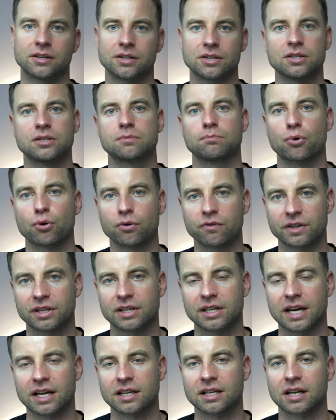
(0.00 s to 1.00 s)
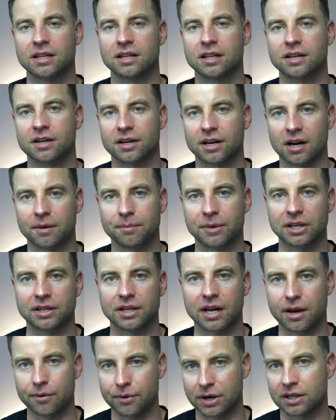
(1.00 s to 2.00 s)
This is proven data that are coming
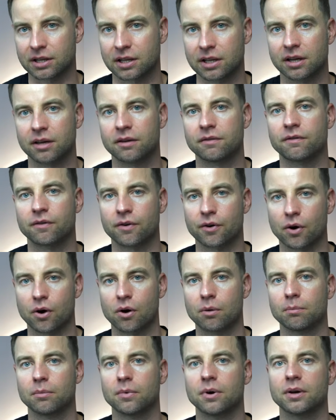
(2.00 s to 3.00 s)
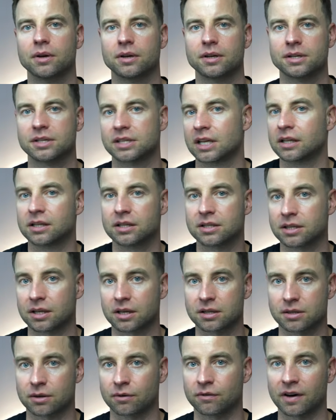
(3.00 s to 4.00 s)
directly from
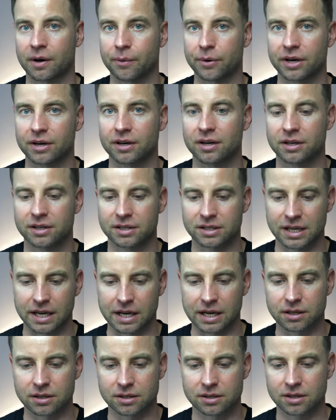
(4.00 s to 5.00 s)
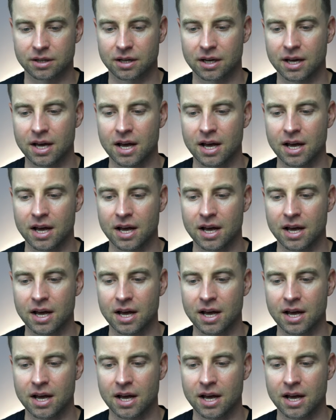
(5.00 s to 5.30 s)
statistics of our sales.